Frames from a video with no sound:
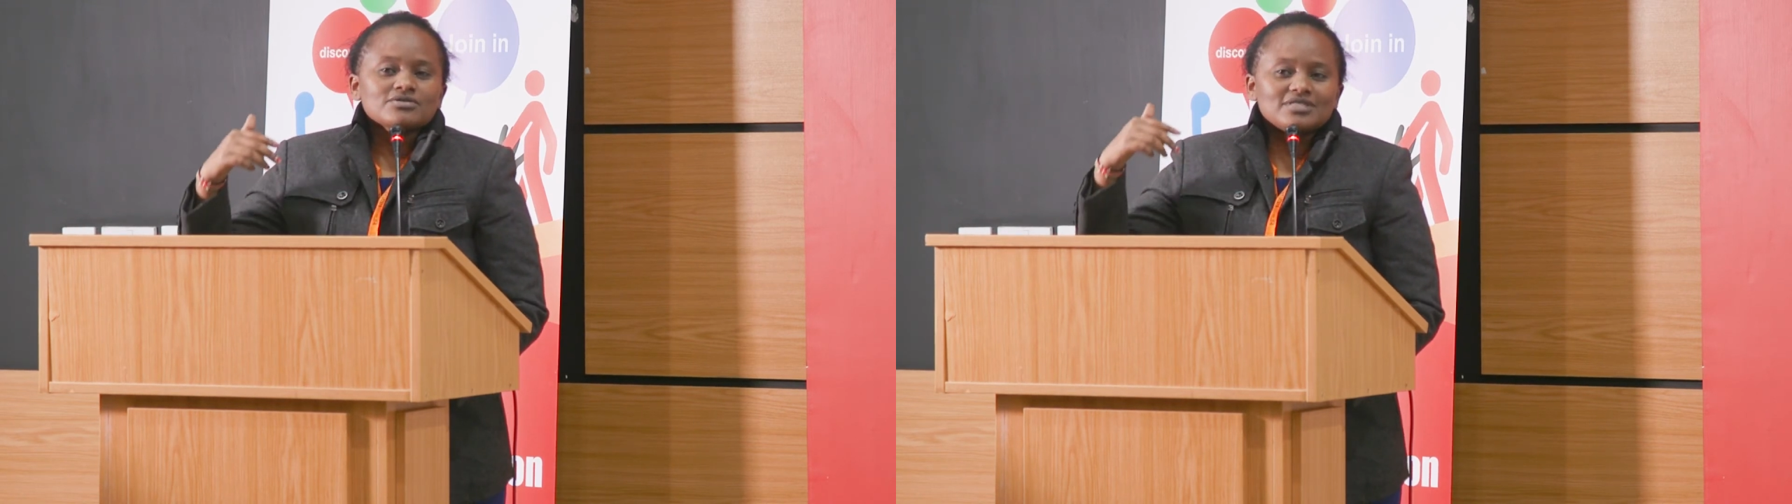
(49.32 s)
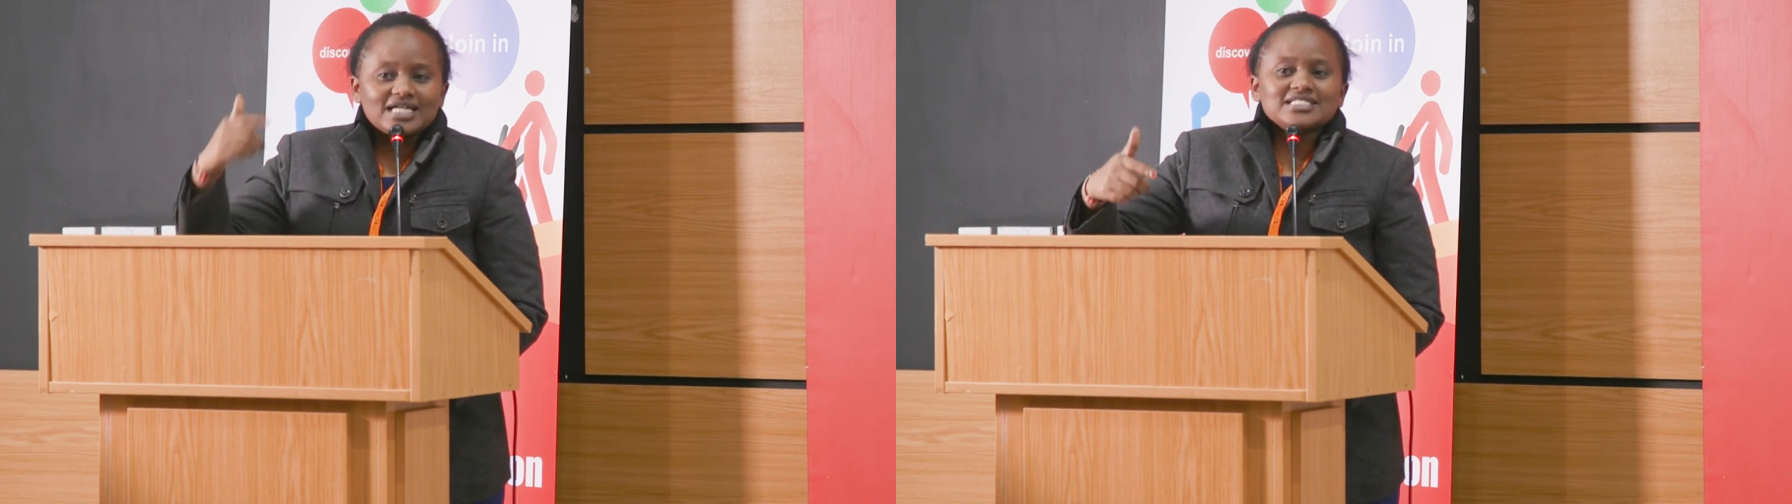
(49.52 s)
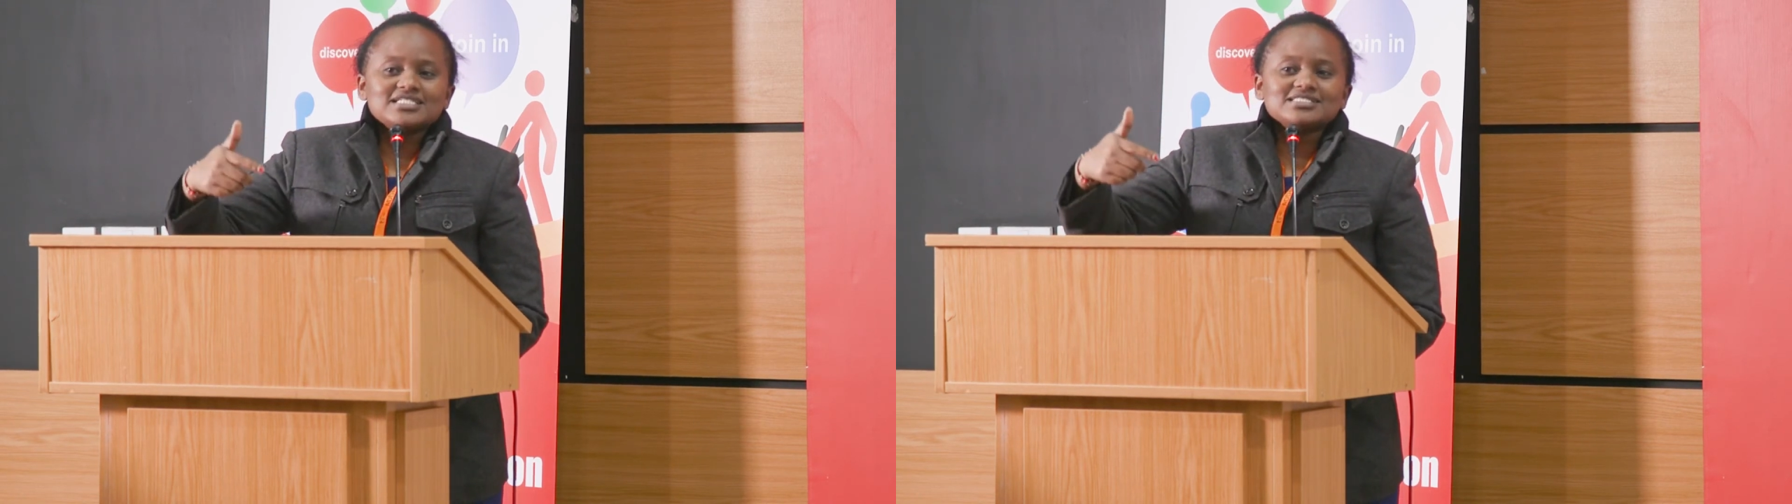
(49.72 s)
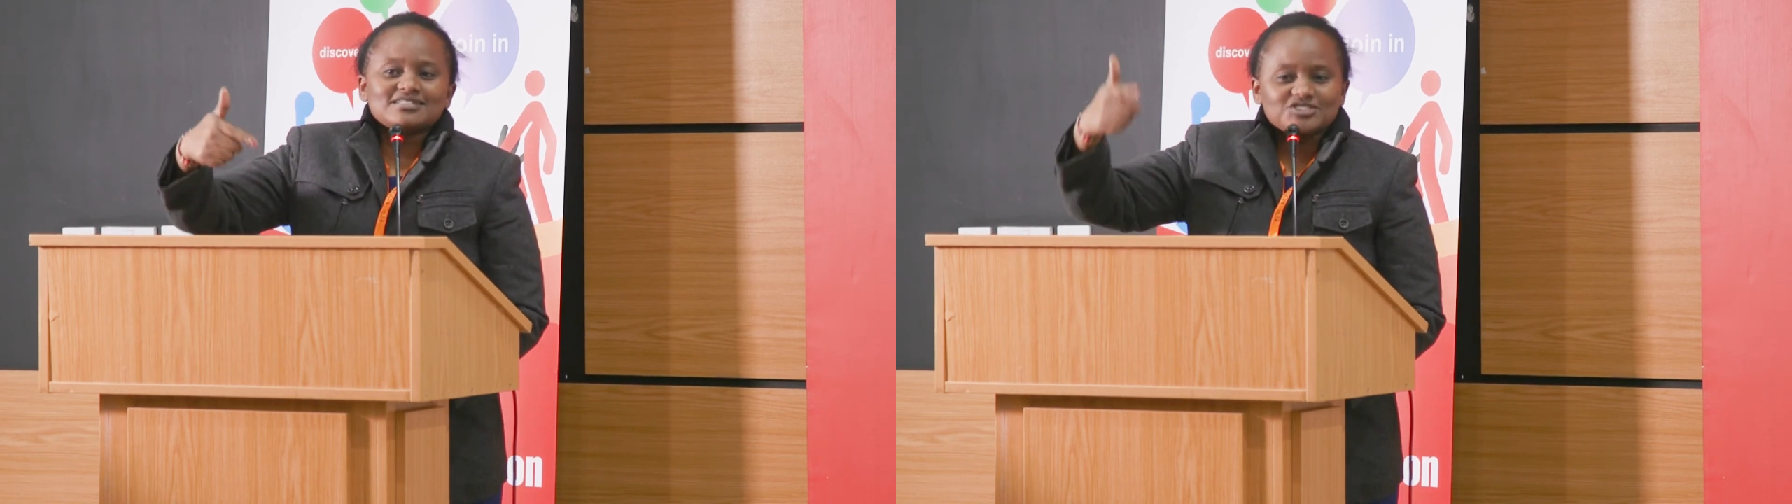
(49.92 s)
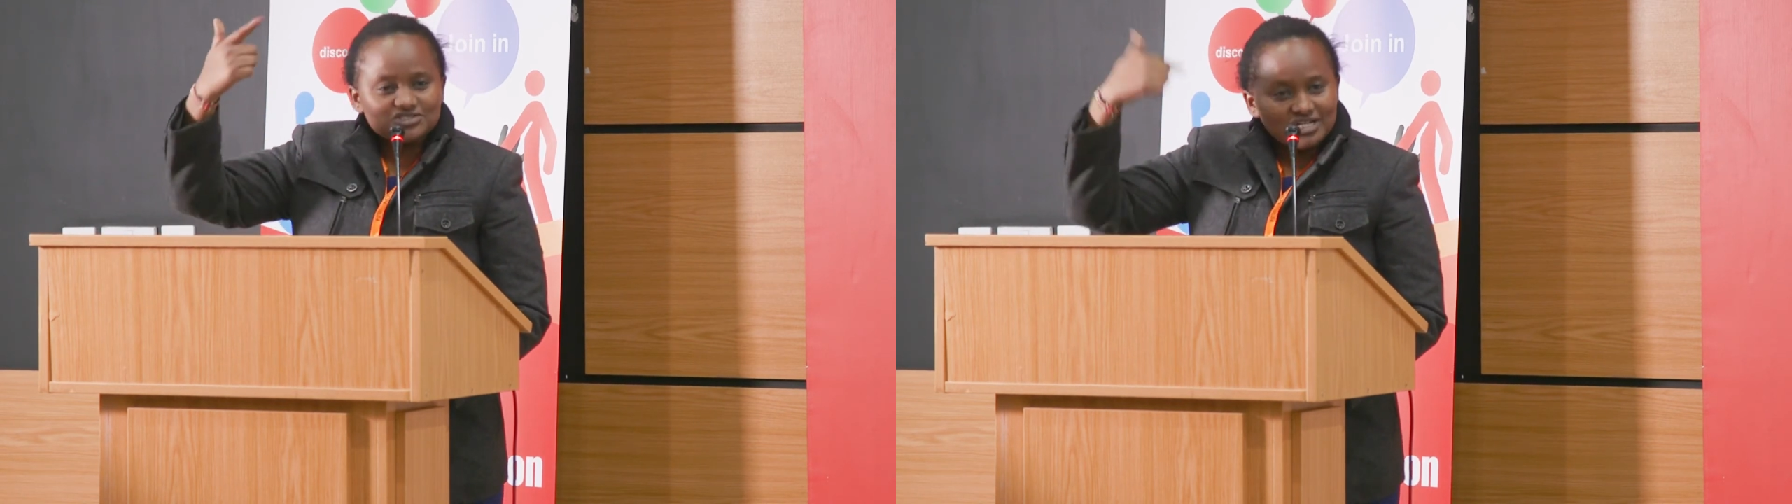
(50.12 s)
That is
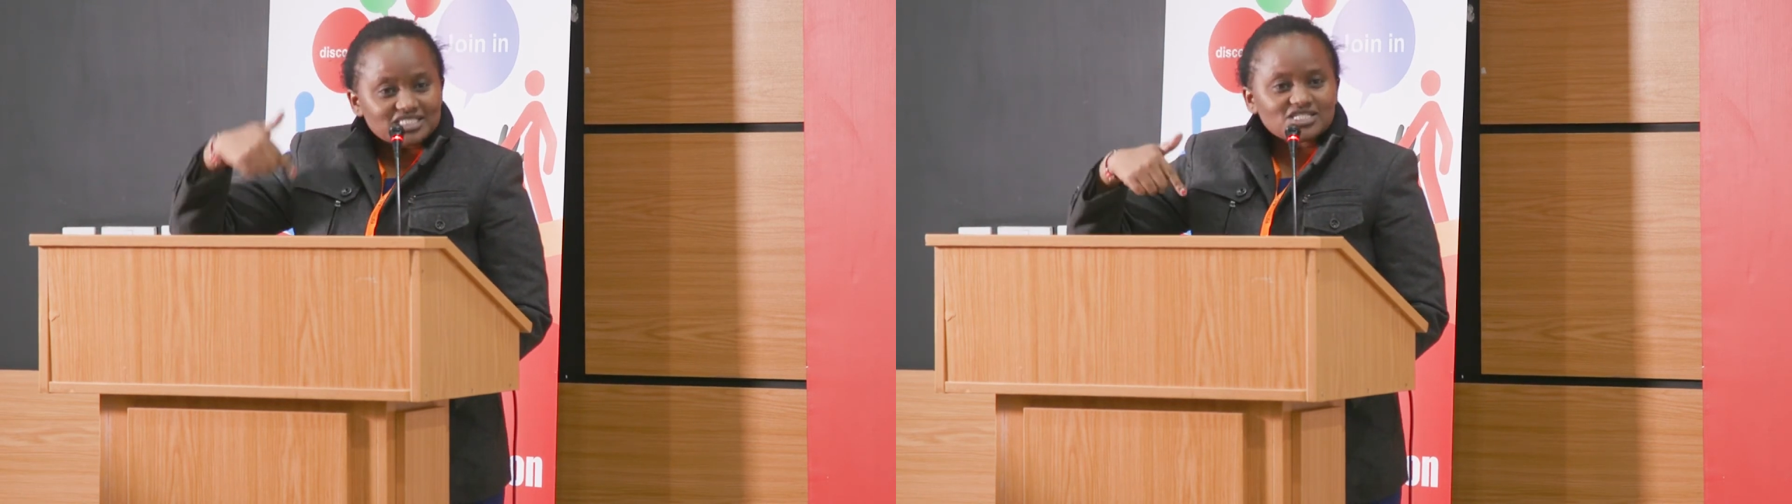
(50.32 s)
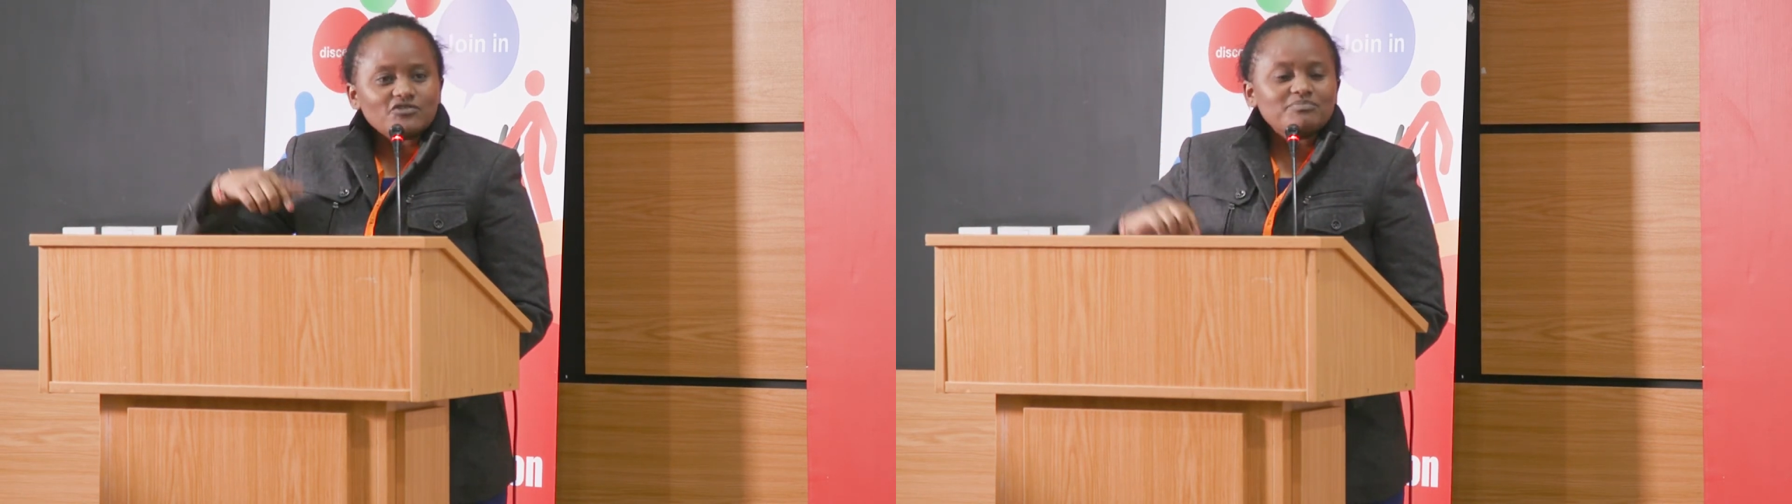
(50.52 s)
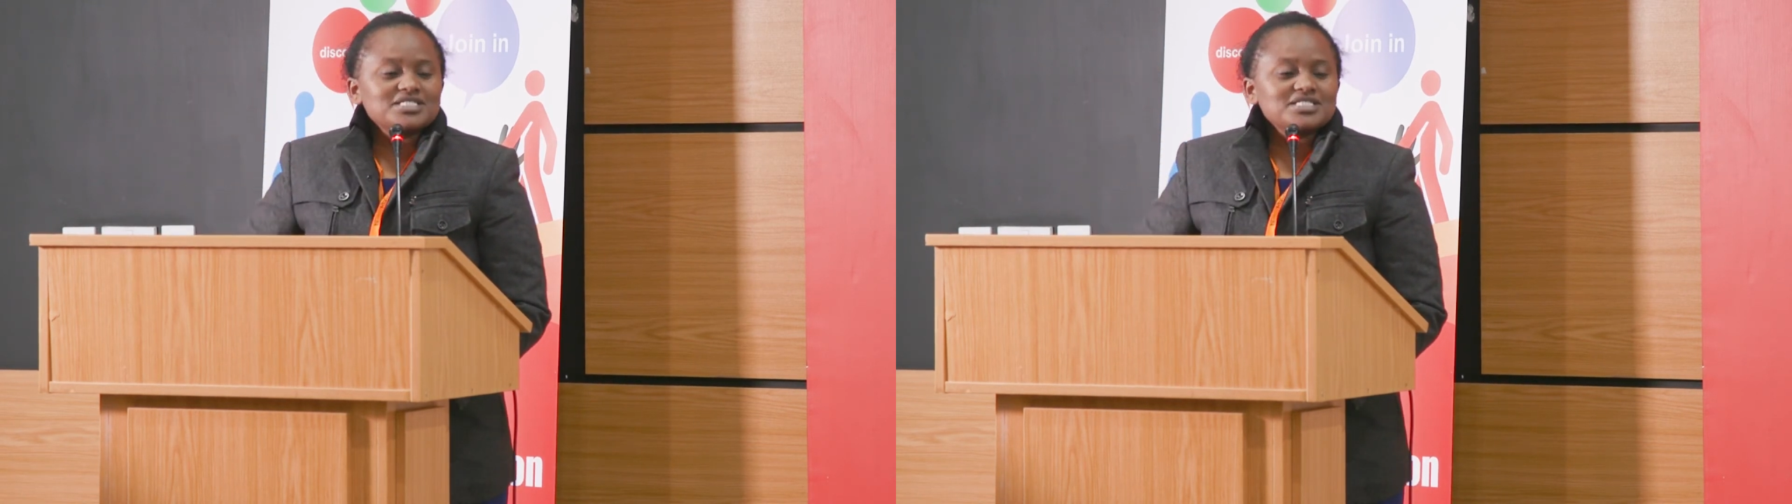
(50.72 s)
the structure of